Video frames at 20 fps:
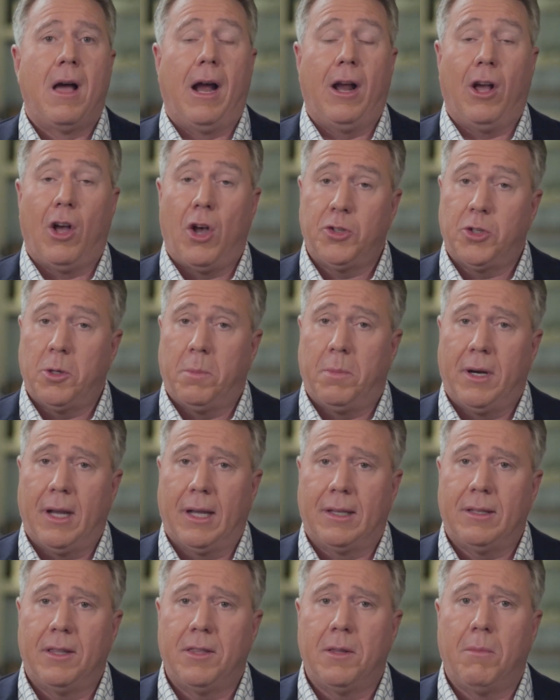I also
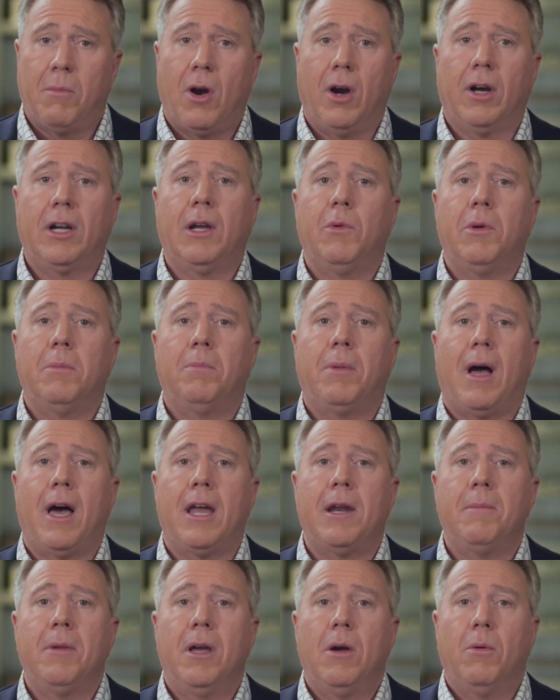predicted the market would
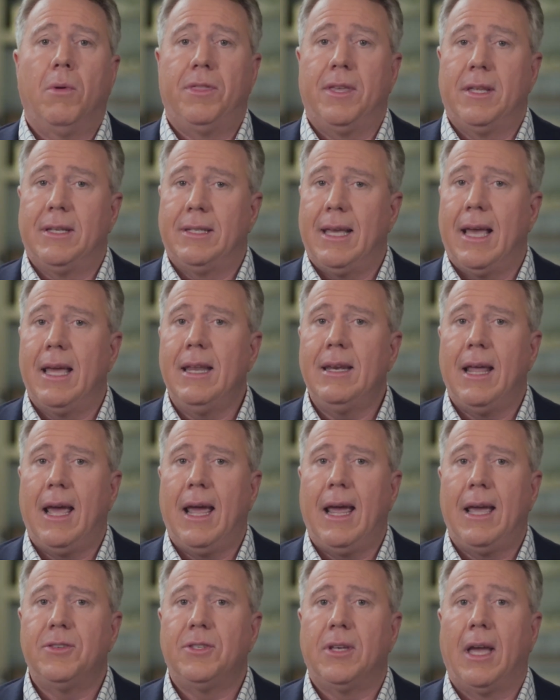bottom within 10
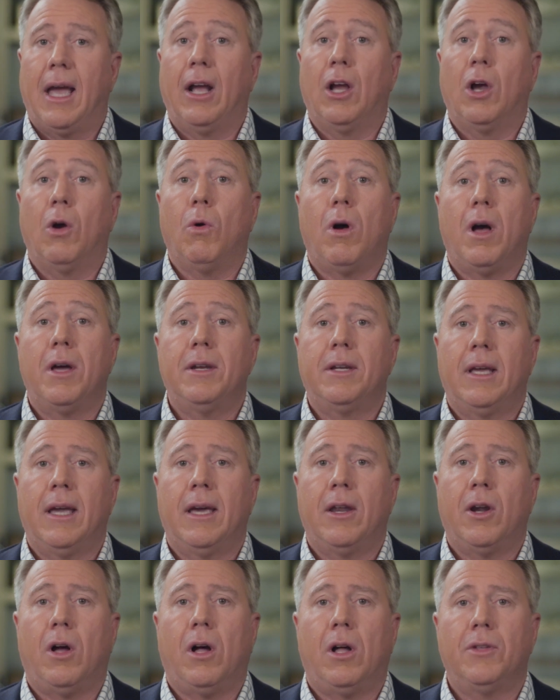days and go on to
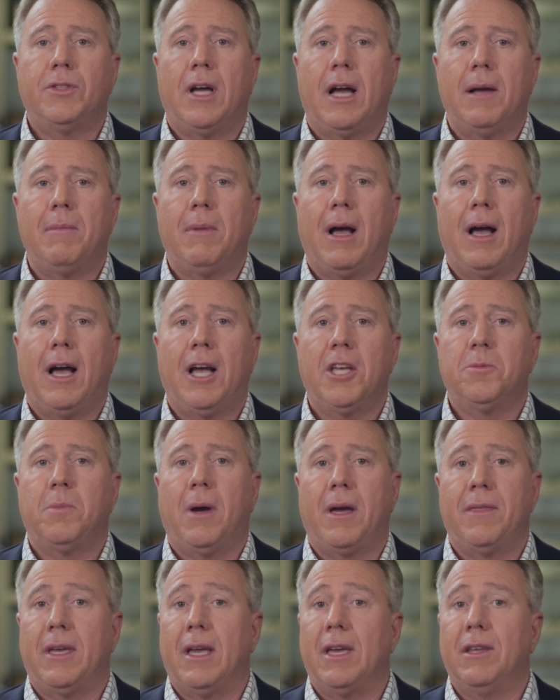hit all-time highs
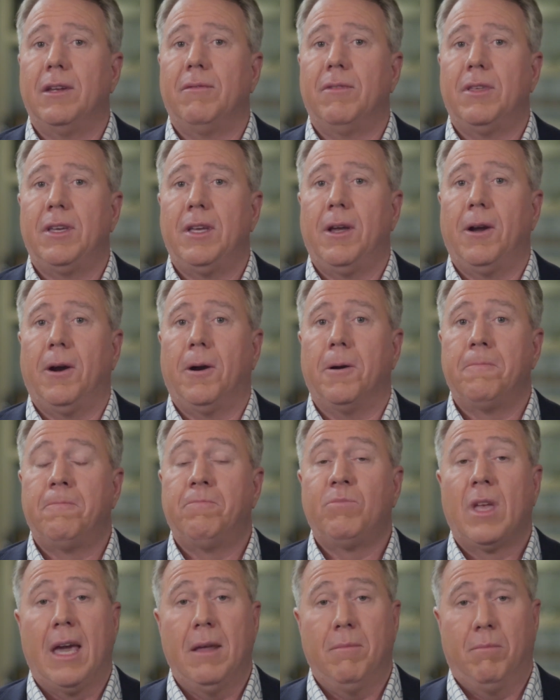by the end of the year.
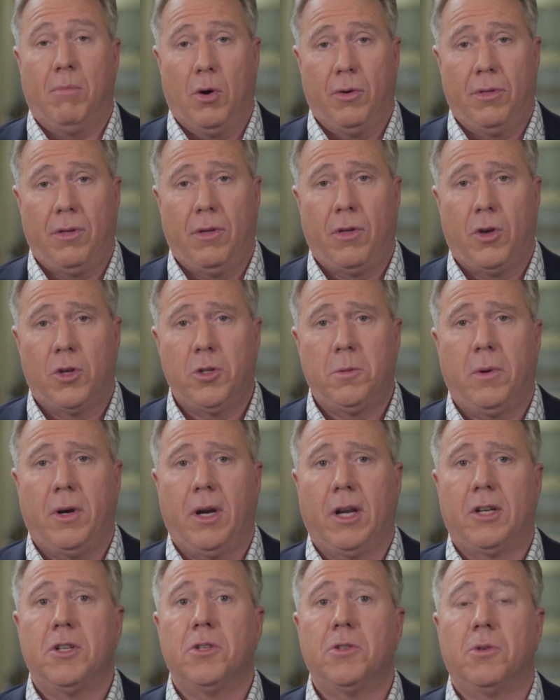And both of those
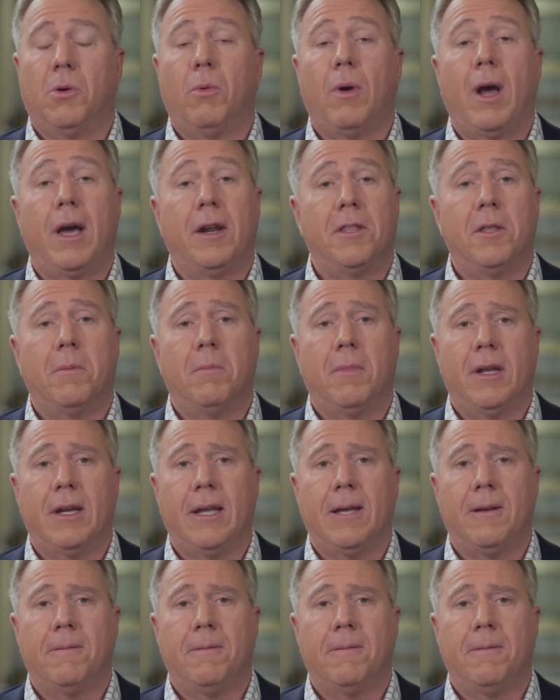predictions are right on the money.